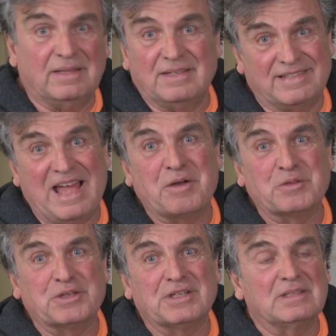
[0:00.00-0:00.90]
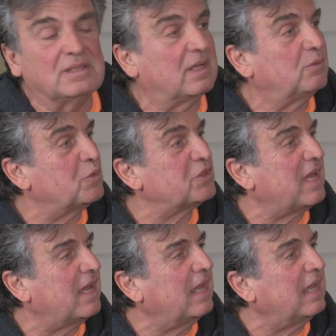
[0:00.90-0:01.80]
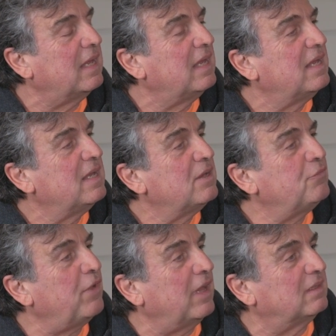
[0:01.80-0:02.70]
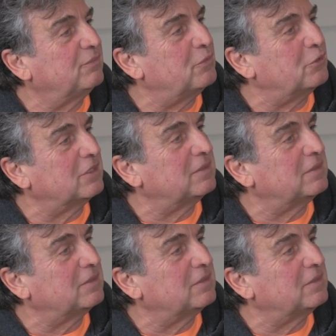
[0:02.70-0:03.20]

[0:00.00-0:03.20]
the sound, that was I felt for.